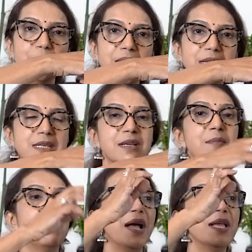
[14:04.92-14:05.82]
means
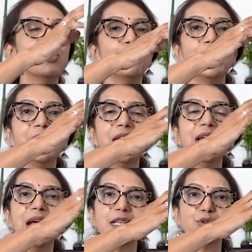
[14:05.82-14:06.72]
my growing
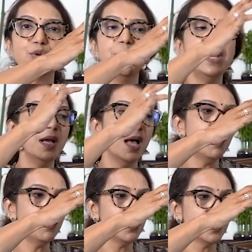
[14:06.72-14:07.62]
end has to be
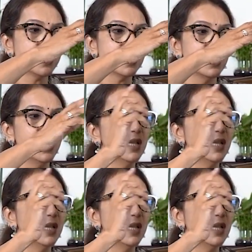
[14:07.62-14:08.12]
upwards.